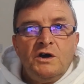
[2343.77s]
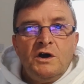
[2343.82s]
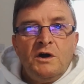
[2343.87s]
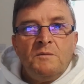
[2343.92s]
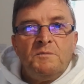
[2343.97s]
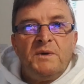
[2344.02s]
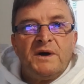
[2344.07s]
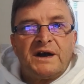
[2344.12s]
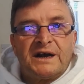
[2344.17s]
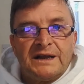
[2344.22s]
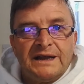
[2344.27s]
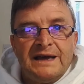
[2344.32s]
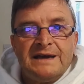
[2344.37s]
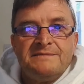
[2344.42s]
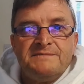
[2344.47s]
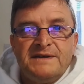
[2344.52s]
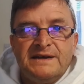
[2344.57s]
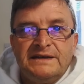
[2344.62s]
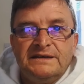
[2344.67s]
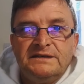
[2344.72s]
but
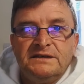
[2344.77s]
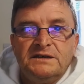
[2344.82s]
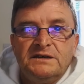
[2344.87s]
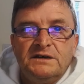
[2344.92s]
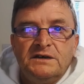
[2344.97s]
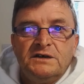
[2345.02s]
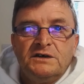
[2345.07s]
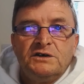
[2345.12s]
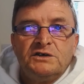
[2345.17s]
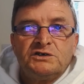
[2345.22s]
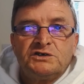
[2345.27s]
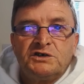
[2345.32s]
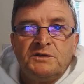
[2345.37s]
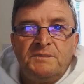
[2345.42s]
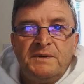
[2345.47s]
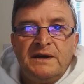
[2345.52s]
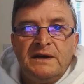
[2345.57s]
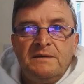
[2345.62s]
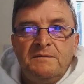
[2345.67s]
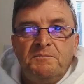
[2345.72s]
claiming to
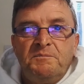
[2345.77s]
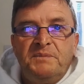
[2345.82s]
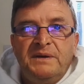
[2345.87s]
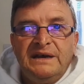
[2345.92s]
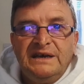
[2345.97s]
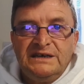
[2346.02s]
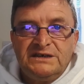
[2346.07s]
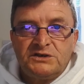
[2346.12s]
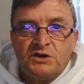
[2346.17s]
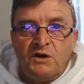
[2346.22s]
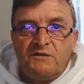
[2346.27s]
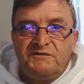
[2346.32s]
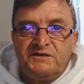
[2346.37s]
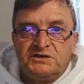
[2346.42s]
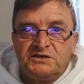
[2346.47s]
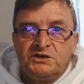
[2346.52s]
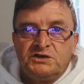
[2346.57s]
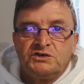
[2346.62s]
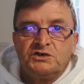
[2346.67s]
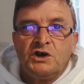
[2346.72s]
be peace
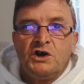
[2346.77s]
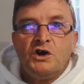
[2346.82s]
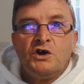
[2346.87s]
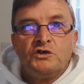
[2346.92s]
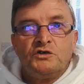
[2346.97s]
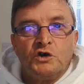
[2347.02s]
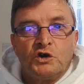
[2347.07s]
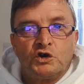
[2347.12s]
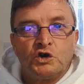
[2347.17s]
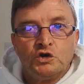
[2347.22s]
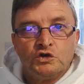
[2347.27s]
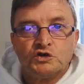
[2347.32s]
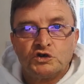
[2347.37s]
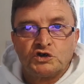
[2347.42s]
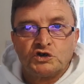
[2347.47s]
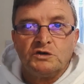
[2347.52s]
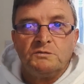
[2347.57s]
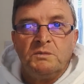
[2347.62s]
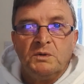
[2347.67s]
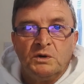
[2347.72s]
officers, the
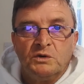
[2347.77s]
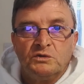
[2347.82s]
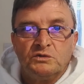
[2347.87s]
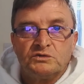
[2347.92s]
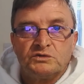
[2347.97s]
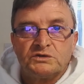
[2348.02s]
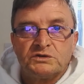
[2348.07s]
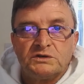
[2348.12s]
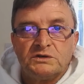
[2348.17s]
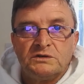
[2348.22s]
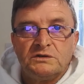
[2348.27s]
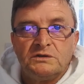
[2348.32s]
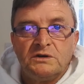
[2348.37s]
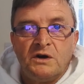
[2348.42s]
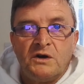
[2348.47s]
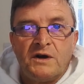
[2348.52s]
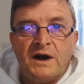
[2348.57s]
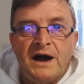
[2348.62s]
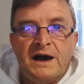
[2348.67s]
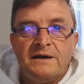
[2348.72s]
constables.
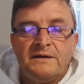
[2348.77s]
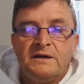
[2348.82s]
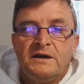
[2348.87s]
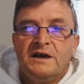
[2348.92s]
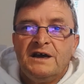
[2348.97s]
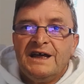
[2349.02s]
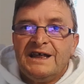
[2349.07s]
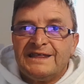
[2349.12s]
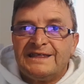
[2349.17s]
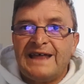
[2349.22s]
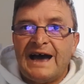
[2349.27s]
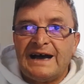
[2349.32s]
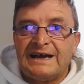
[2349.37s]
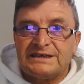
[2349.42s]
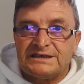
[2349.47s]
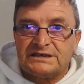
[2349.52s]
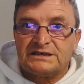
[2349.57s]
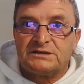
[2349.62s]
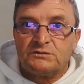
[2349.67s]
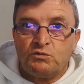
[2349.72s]
All right?
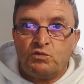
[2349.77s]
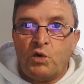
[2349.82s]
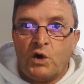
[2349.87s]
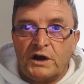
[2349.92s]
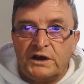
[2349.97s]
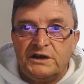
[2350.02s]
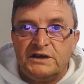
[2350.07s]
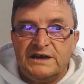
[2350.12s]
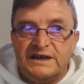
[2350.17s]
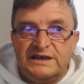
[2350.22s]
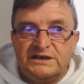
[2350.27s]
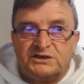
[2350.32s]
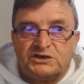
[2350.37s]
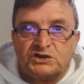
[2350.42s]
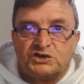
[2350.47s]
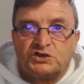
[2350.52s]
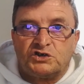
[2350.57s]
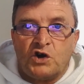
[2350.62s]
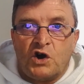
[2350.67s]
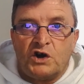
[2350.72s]
That's what you need to
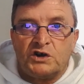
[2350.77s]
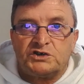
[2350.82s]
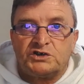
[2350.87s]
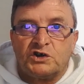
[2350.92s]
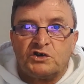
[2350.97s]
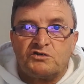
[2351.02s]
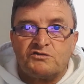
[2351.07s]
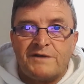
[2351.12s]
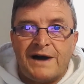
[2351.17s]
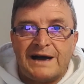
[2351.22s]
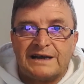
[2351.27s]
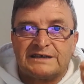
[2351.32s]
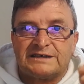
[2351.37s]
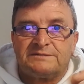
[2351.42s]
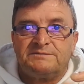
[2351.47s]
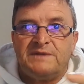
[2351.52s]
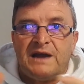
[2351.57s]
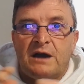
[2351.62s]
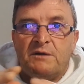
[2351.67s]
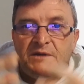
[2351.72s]
start to
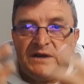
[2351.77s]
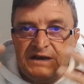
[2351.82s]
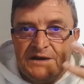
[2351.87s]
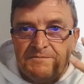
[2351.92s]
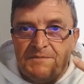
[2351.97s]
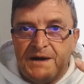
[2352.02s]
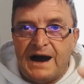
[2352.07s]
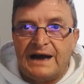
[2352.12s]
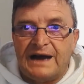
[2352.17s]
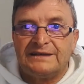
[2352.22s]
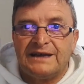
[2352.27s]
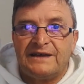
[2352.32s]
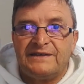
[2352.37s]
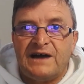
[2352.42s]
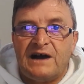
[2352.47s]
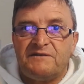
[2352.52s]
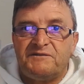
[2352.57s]
grasp now in your mind, like that